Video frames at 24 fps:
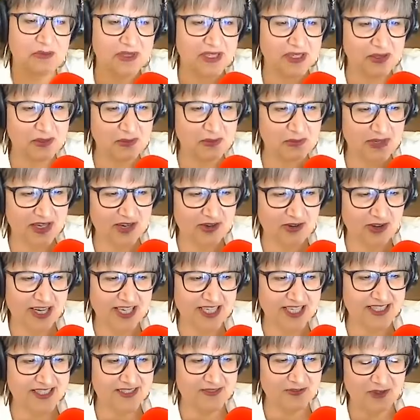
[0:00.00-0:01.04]
but it'd be
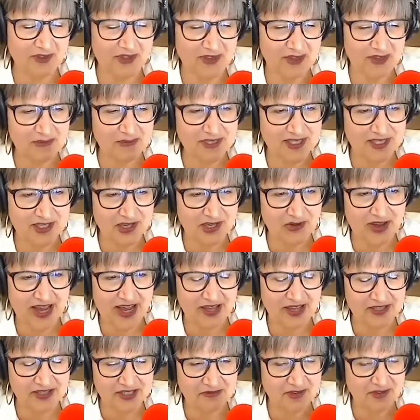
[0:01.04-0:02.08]
great for them to know
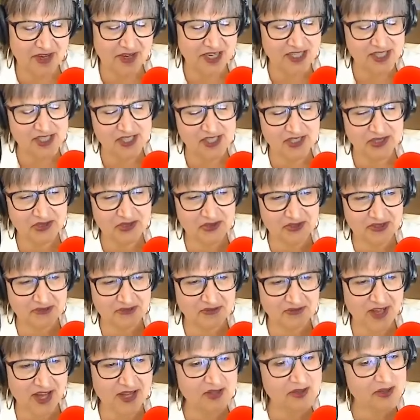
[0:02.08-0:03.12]
how to find you and
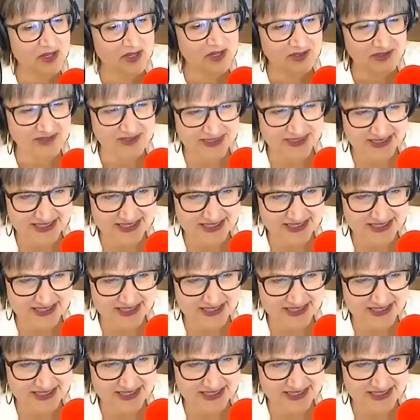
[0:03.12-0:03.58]
follow you.